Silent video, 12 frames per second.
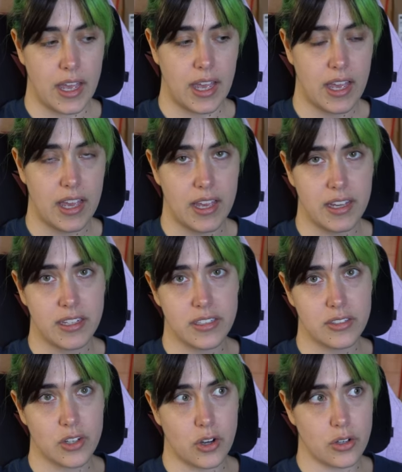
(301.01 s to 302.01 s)

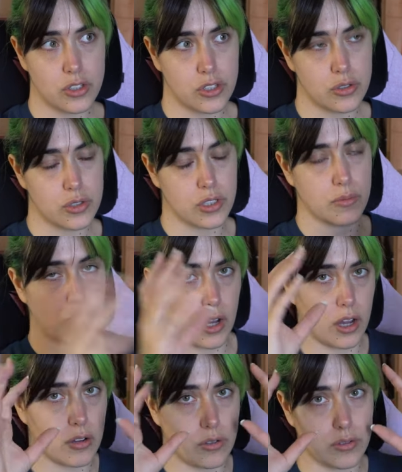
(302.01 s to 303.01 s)
and also some
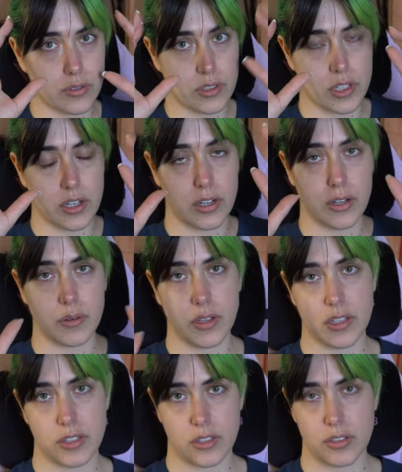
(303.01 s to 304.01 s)
goggles
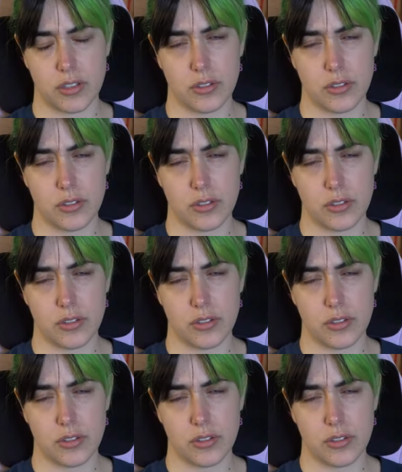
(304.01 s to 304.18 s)
because